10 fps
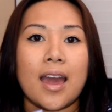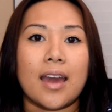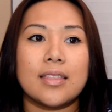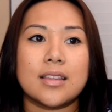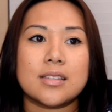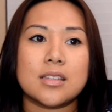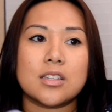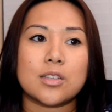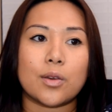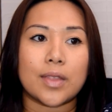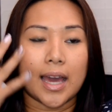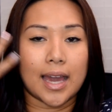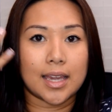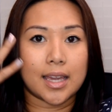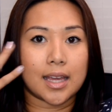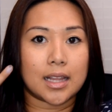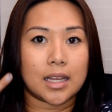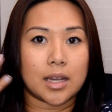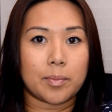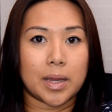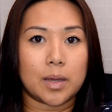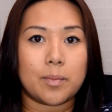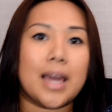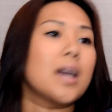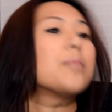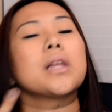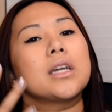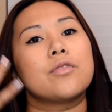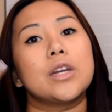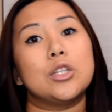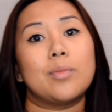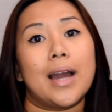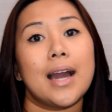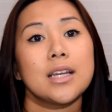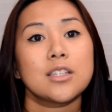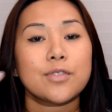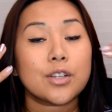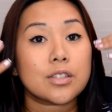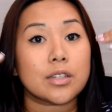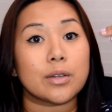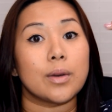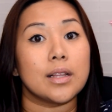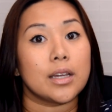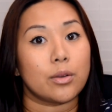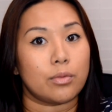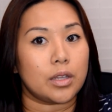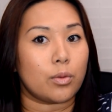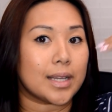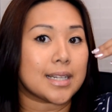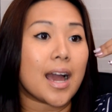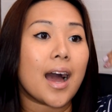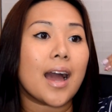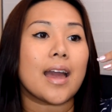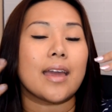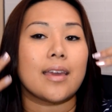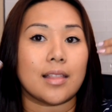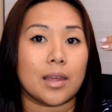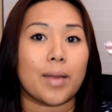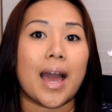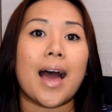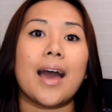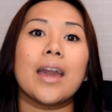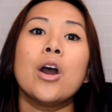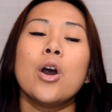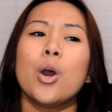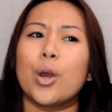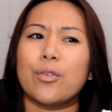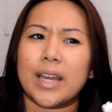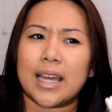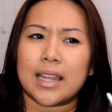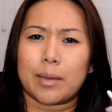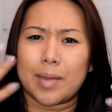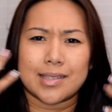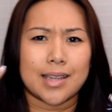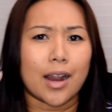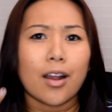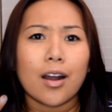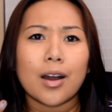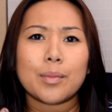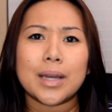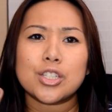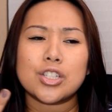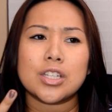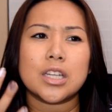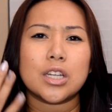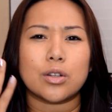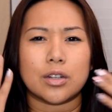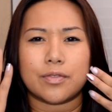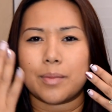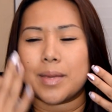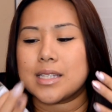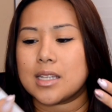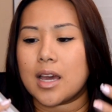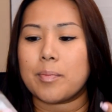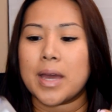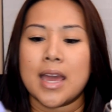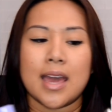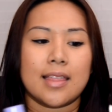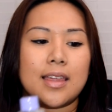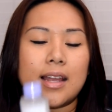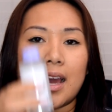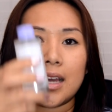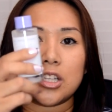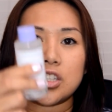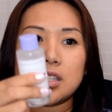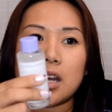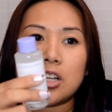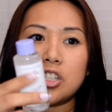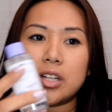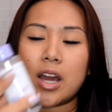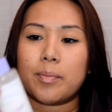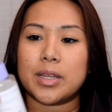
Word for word: And this is so that I can clean up any makeup. Like if I do my eyes first and I want like a really winged eye, I can clean my eye. Or if I get like mascara on my cheek or if I messed up, then I can just touch it up.